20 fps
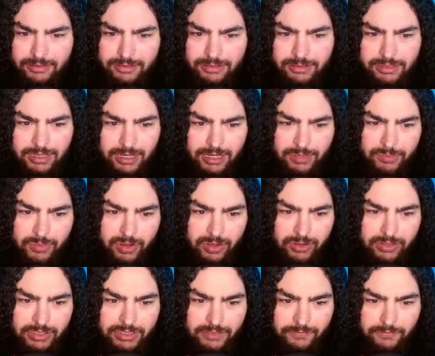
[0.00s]
You got them
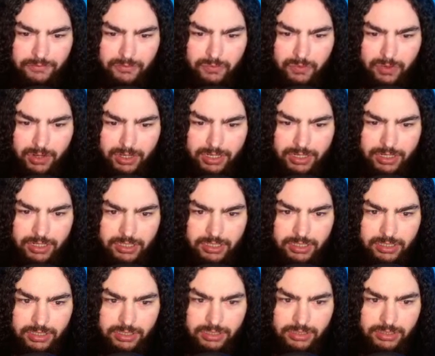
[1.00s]
all except for one.
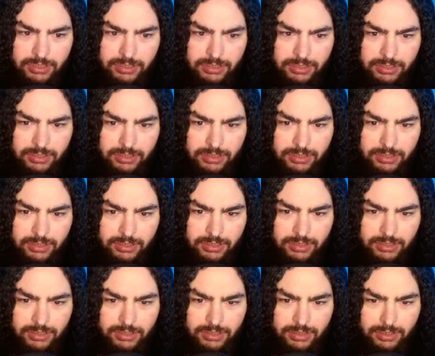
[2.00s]

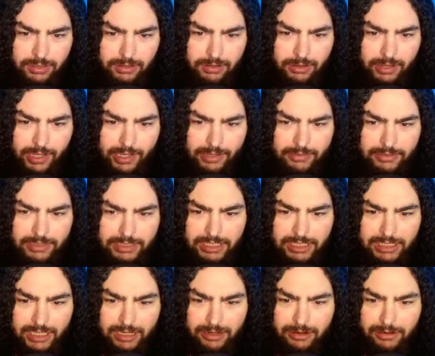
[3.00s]
Oh, how
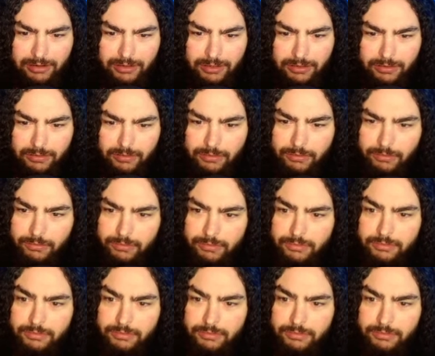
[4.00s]
dare you!